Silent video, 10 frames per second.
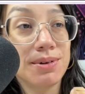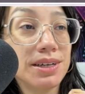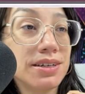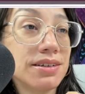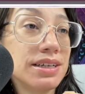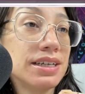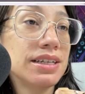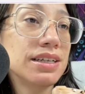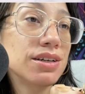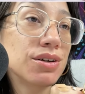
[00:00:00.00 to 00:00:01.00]
We're gonna go
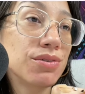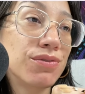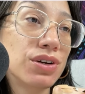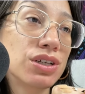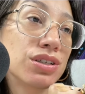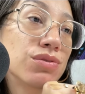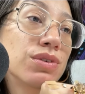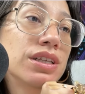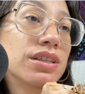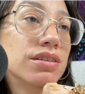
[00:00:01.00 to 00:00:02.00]
ahead and go first
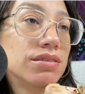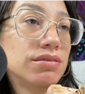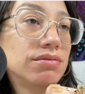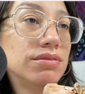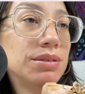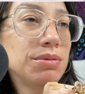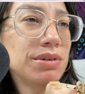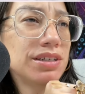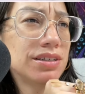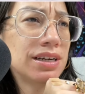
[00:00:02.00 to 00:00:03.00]
with. Let me
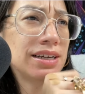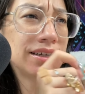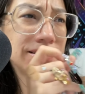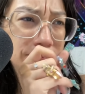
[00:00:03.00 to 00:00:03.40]
make sure. I,